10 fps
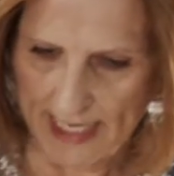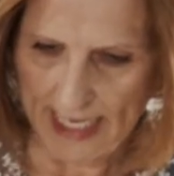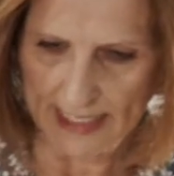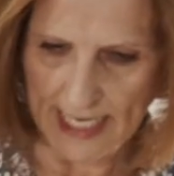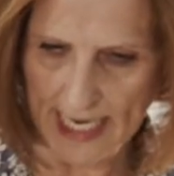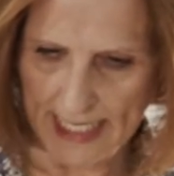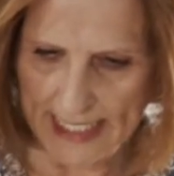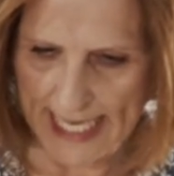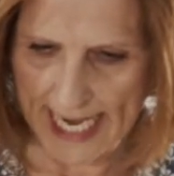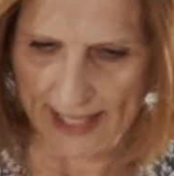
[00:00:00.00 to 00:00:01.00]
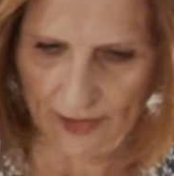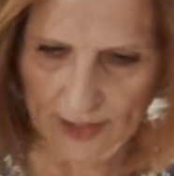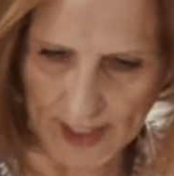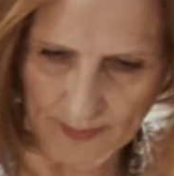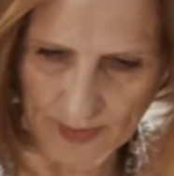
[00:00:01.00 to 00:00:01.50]
and kind of
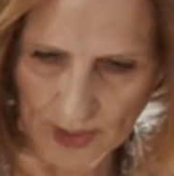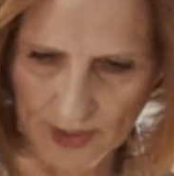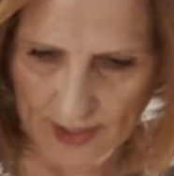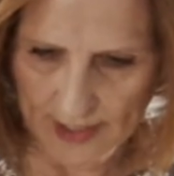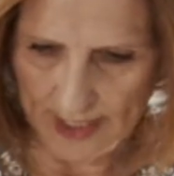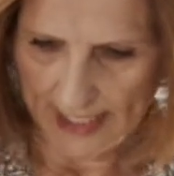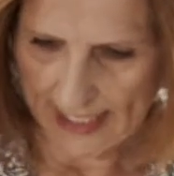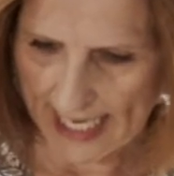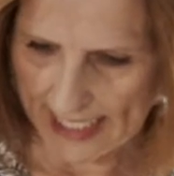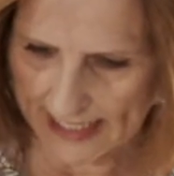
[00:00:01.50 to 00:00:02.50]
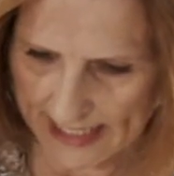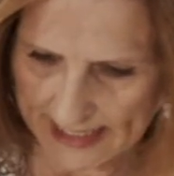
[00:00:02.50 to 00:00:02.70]
gather up your candy.